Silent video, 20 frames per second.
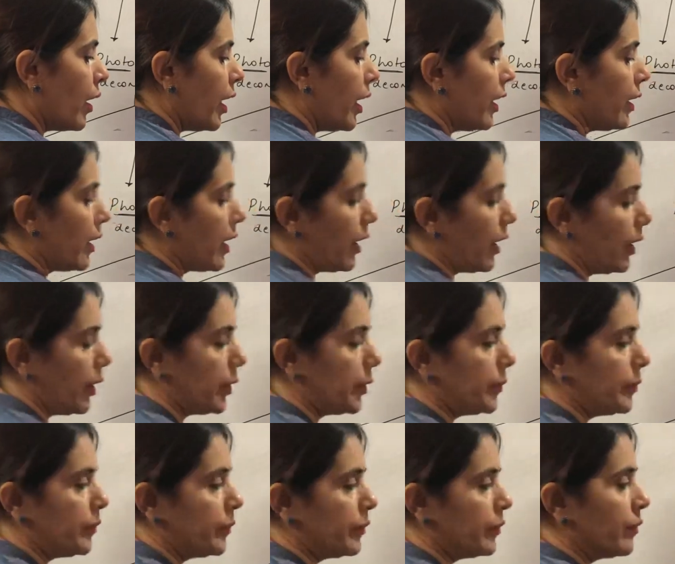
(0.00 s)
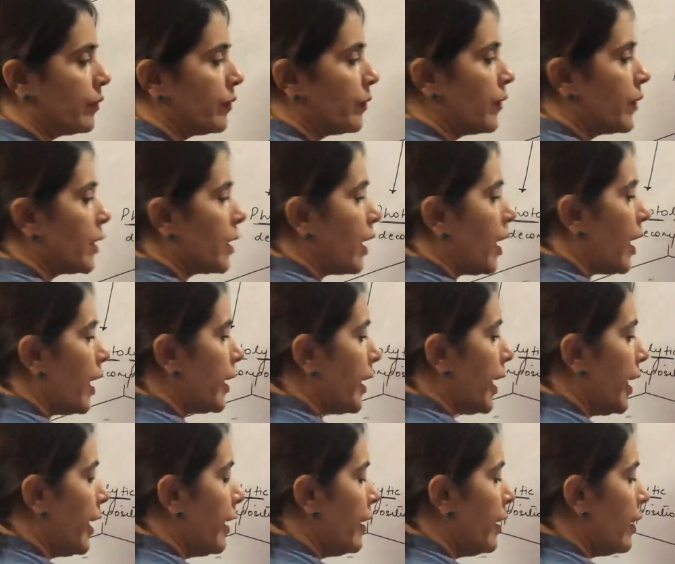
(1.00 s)
in color.
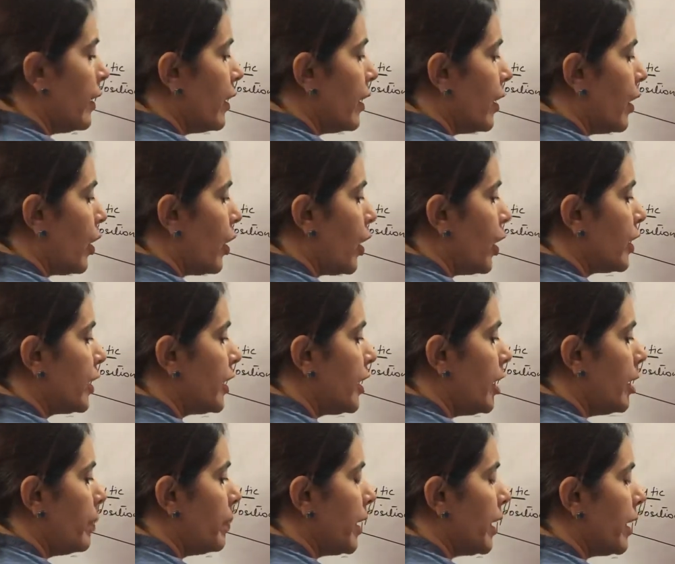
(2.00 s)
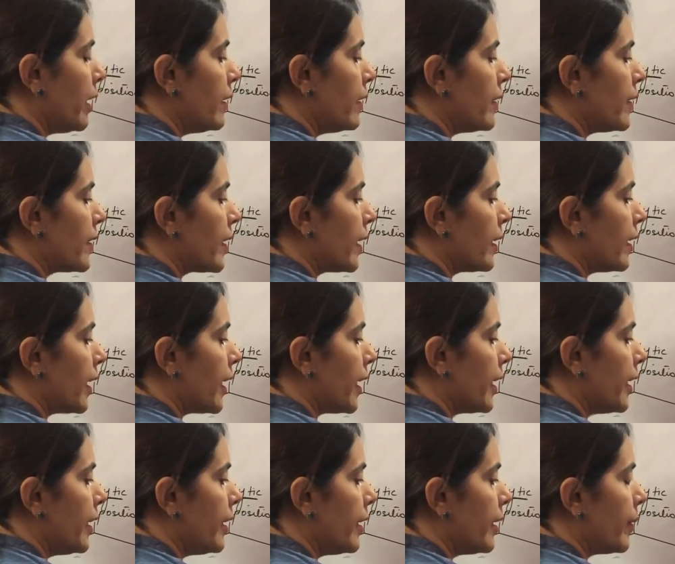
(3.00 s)
Again, on keeping in
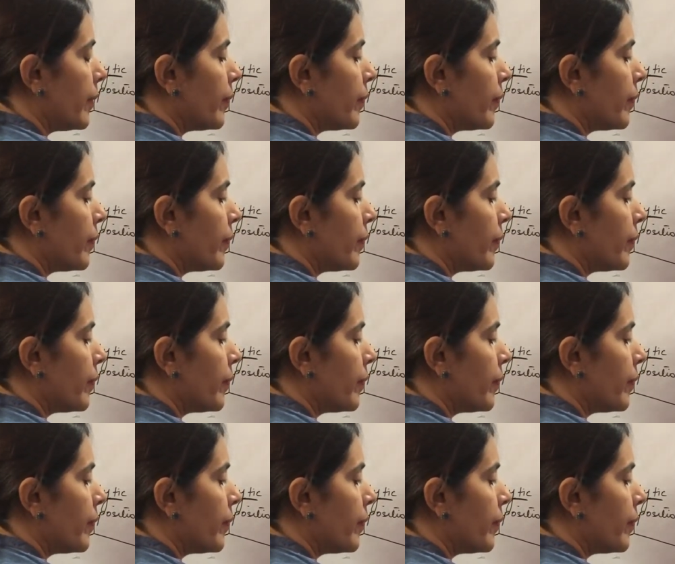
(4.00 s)
sunlight,